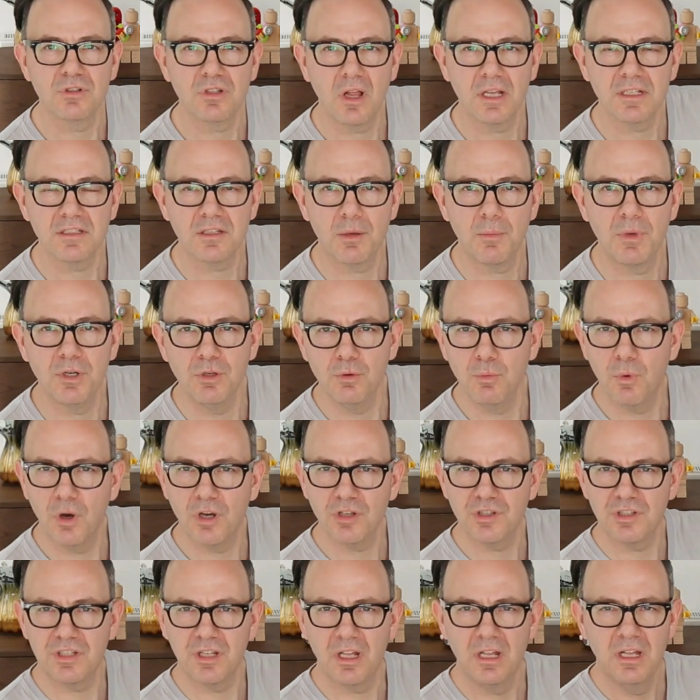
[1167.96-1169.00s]
looks like someone who
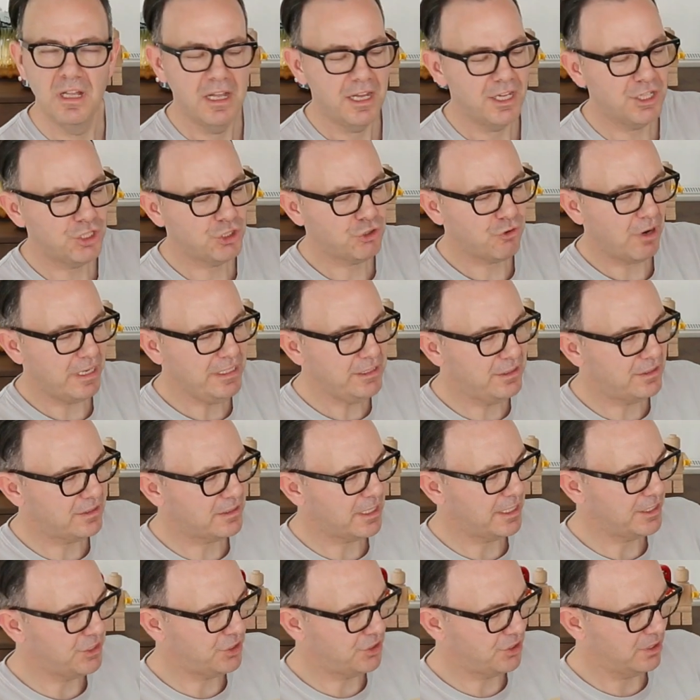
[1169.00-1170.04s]
works at a train
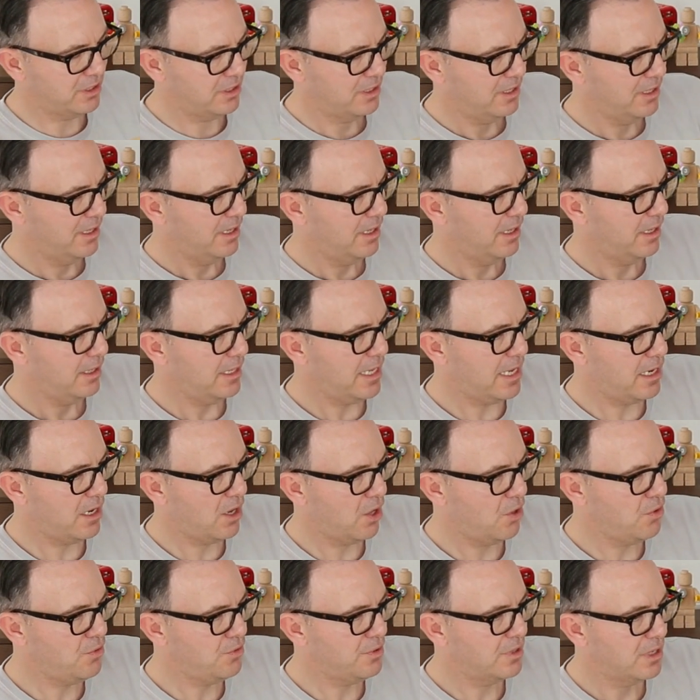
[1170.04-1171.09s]
station, let
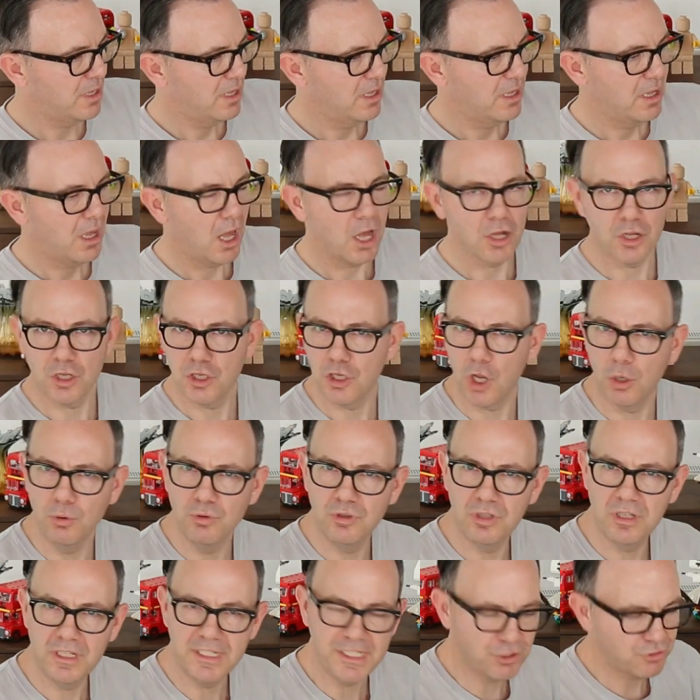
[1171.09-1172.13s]
alone a
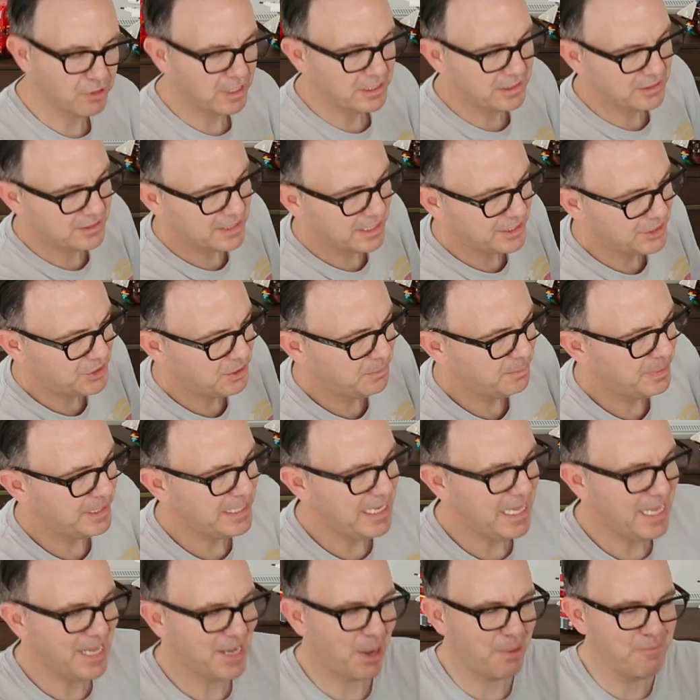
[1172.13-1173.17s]
ghostly train station. But
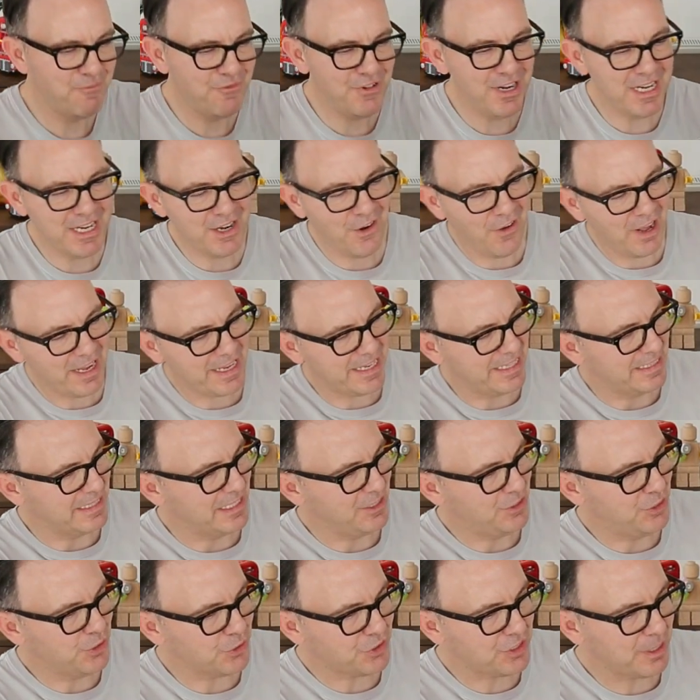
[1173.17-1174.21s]
yeah, I'm really liking
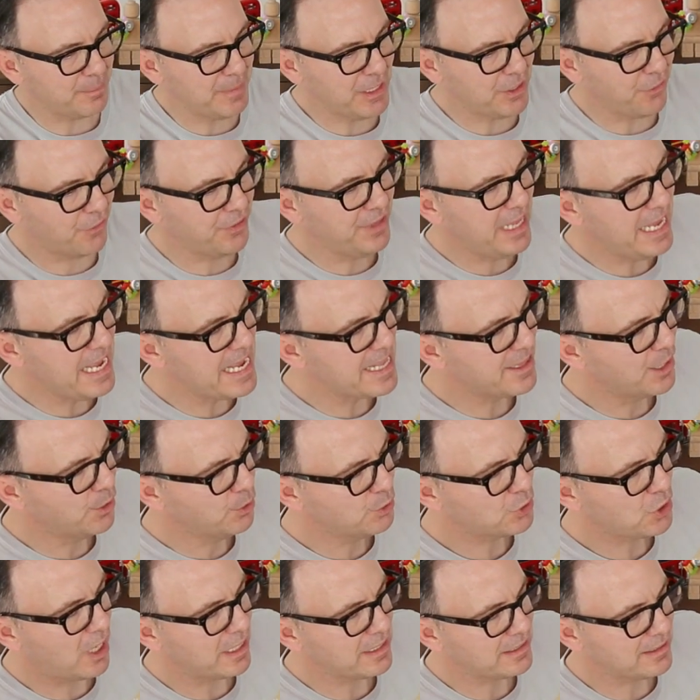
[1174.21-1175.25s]
this. You've got something on here that
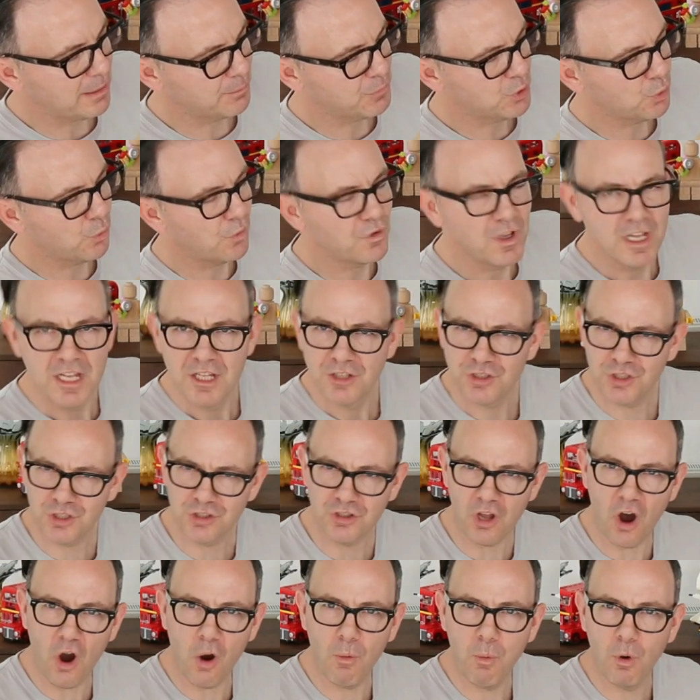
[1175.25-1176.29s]
looks like some sort of
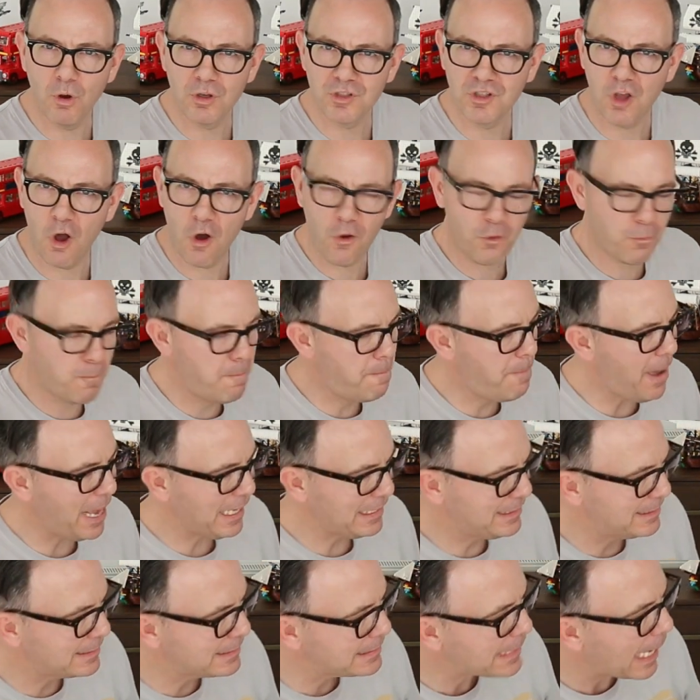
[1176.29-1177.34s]
Star Wars hot back
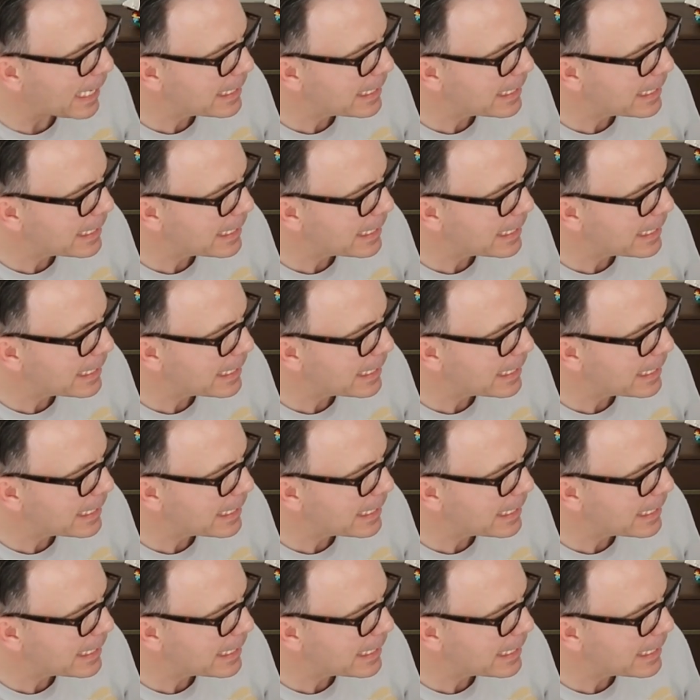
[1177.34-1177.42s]
to